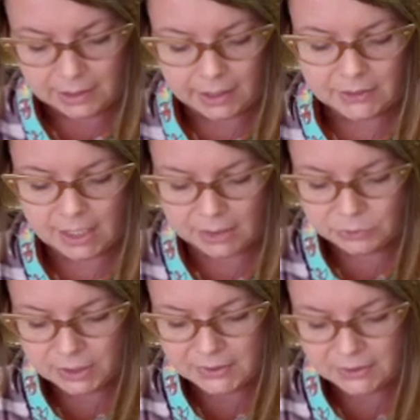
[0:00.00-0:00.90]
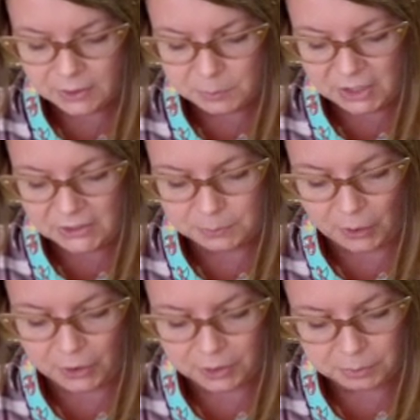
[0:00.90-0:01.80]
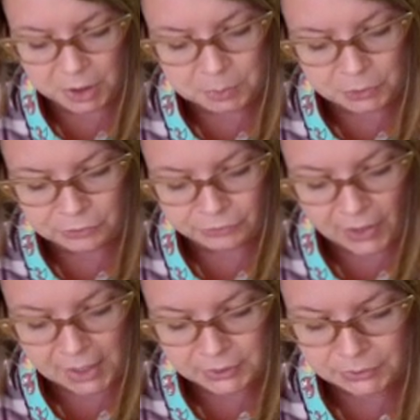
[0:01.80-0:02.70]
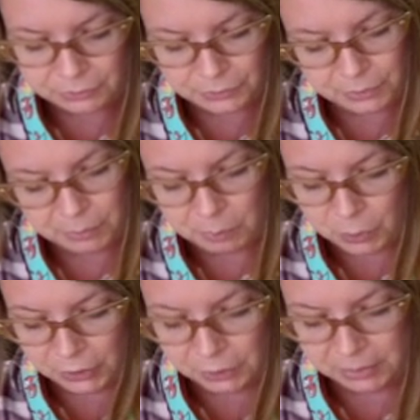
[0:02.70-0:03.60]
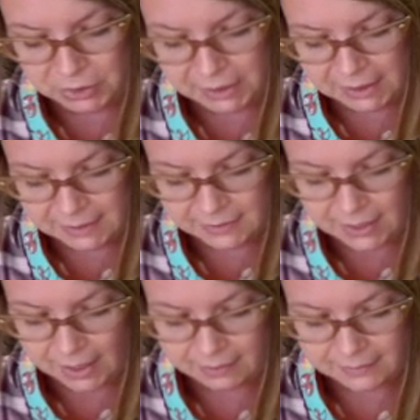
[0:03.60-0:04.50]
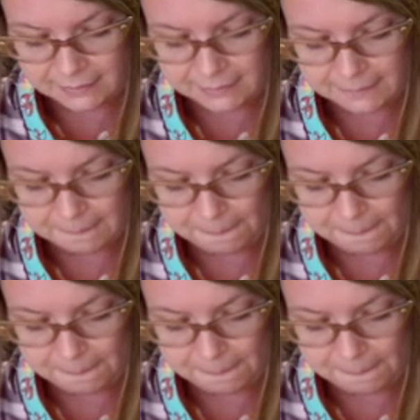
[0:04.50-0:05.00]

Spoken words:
At the entrance to the Peace Park, people filed through the memorial building in silence.